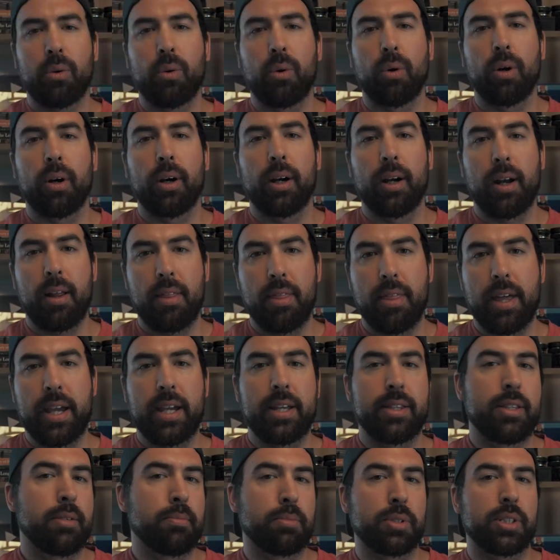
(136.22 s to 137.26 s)
or
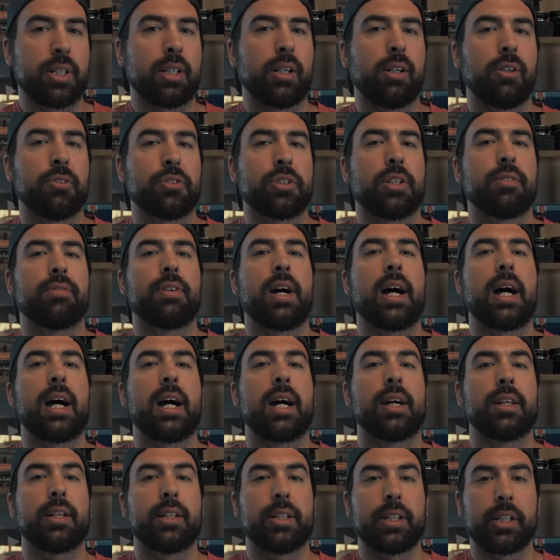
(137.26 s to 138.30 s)
they themselves have
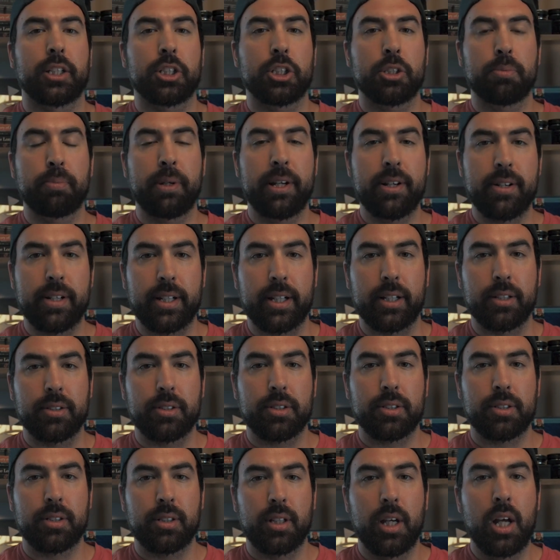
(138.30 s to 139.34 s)
had an
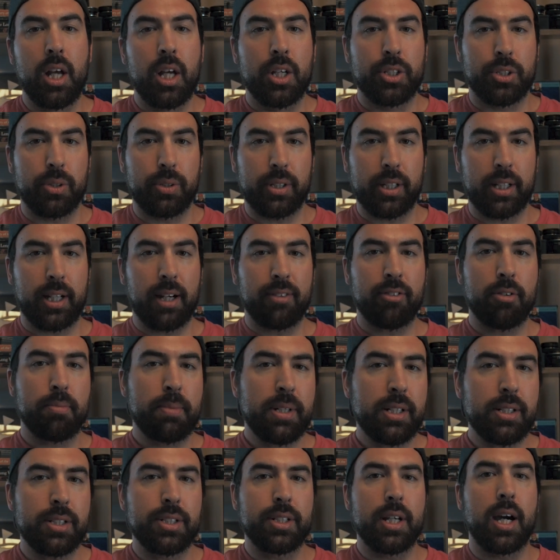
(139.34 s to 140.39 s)
experience. So the
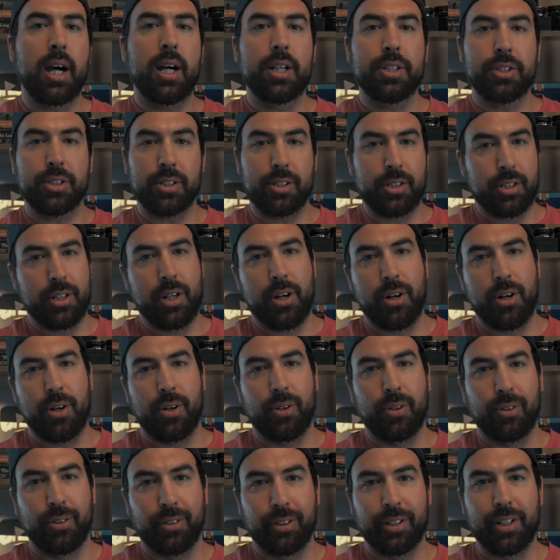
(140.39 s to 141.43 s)
government does
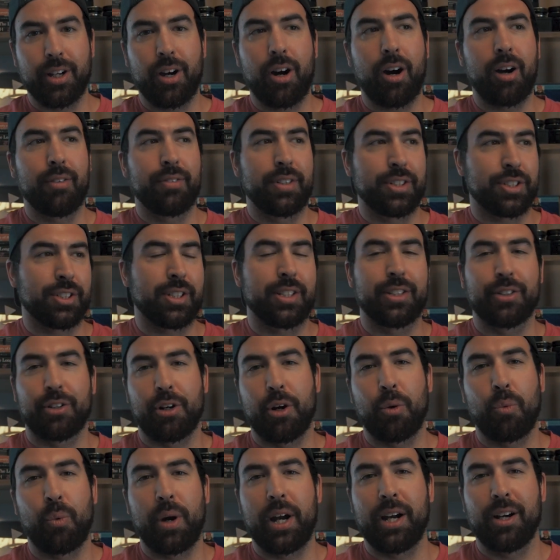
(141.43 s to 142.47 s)
know, obviously
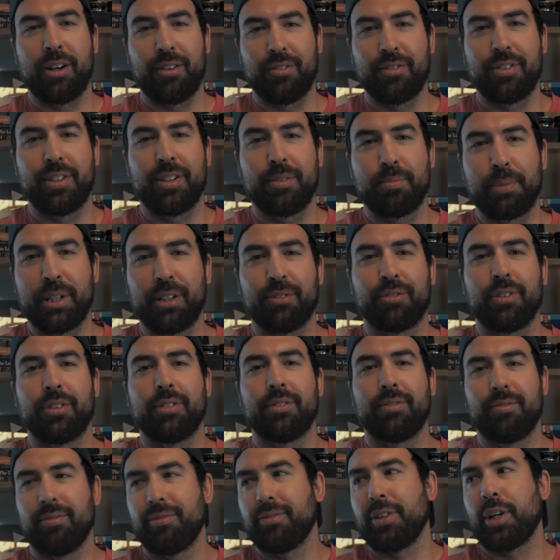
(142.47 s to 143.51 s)
they're aware of the Bigfoot
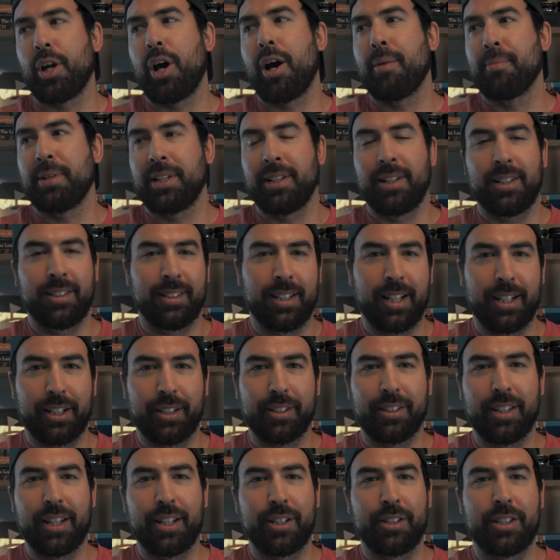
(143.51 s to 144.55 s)
phenomenon,
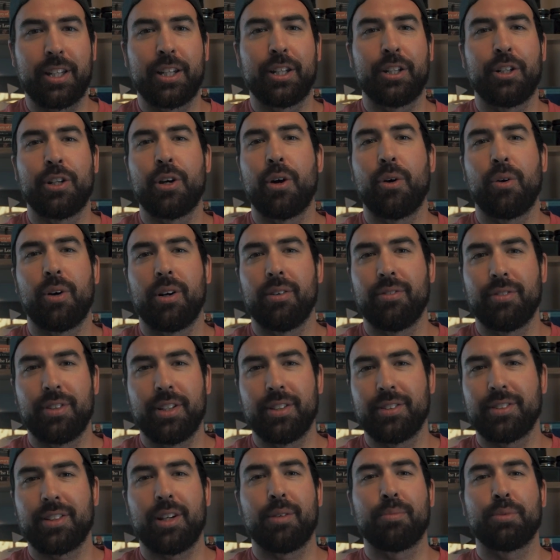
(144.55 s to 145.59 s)
like they know of
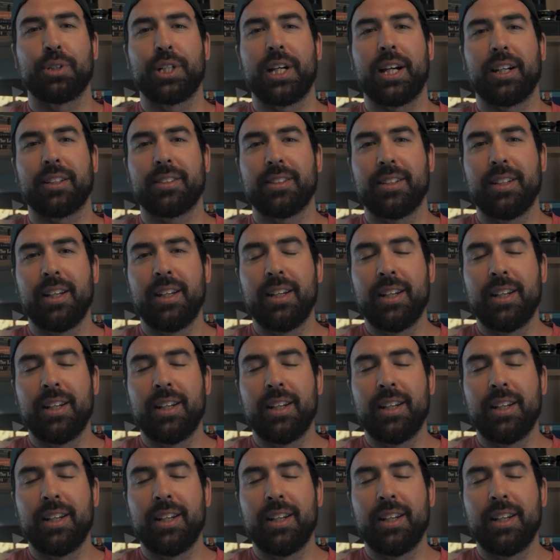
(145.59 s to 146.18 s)
the subject.